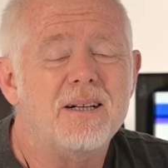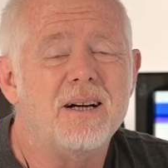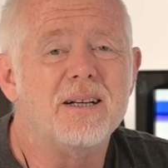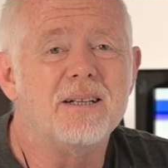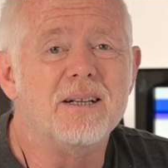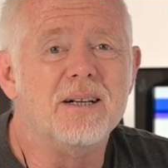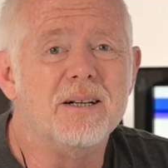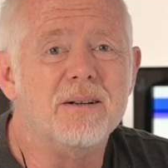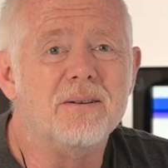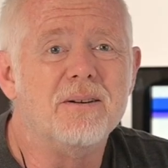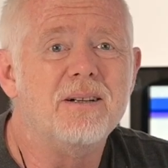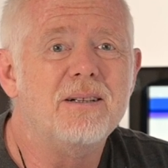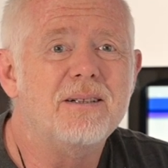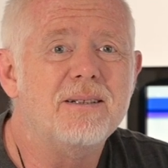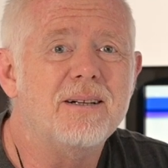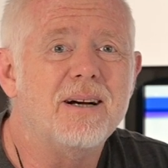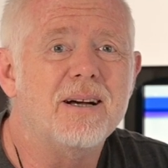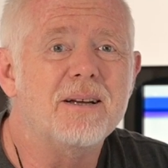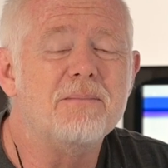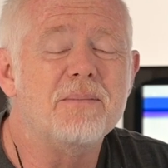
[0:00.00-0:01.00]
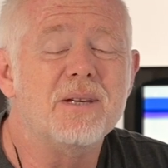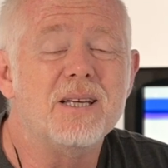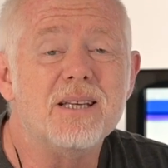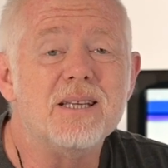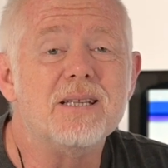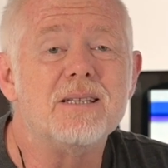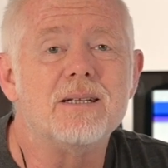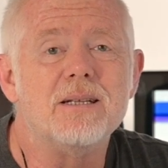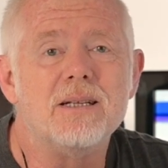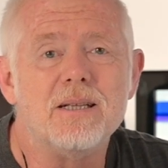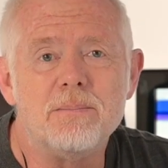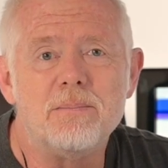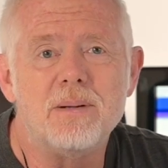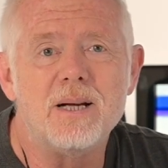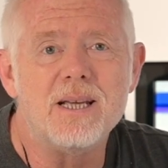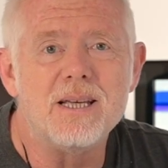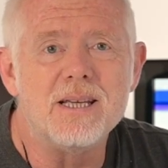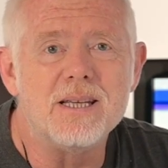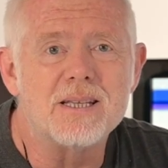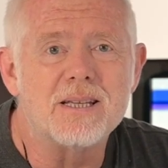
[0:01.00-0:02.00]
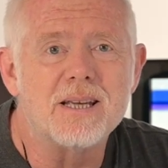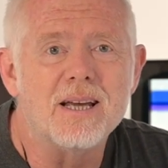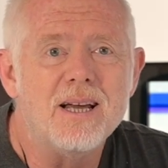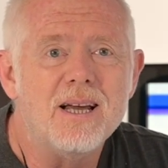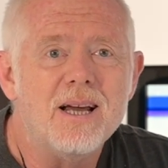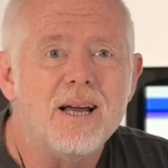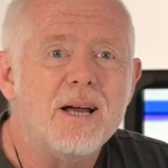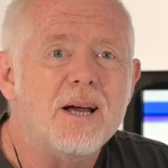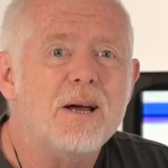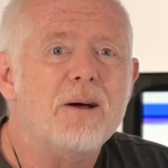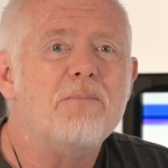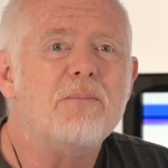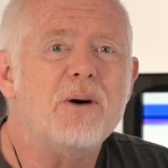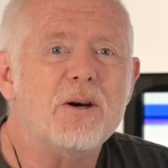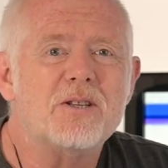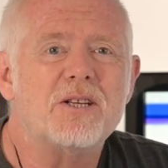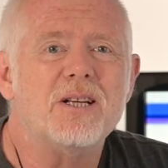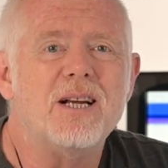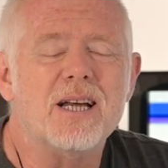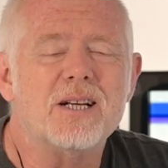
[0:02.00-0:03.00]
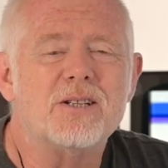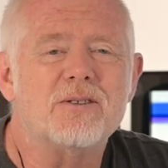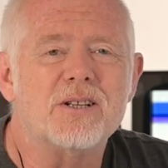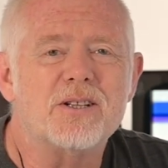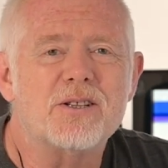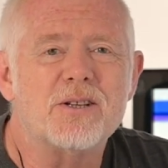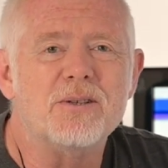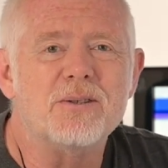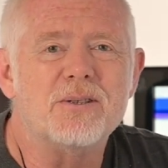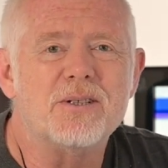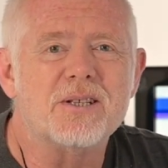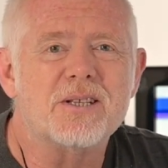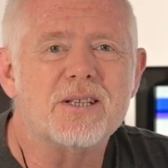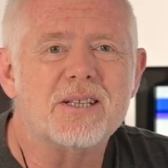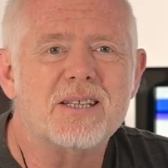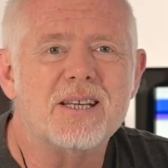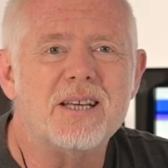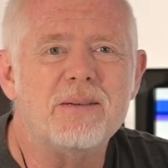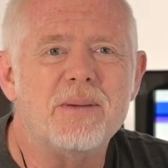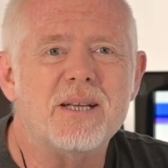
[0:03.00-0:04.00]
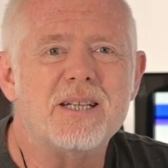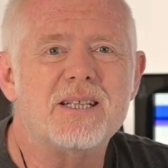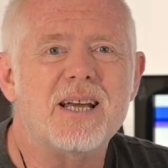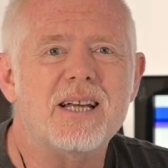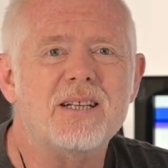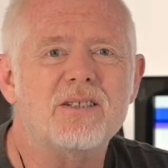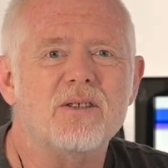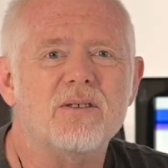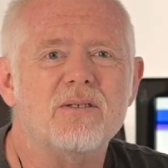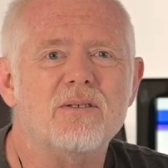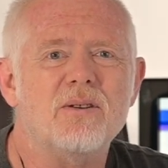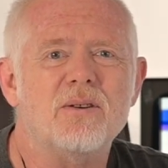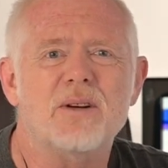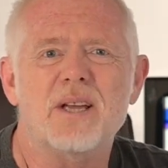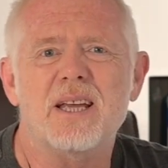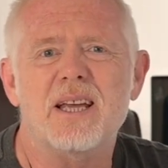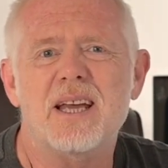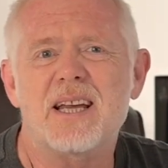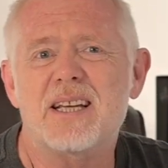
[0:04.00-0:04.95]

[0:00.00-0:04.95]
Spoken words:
I know, I'm easily pleased. Most electric scooters seem intent on looking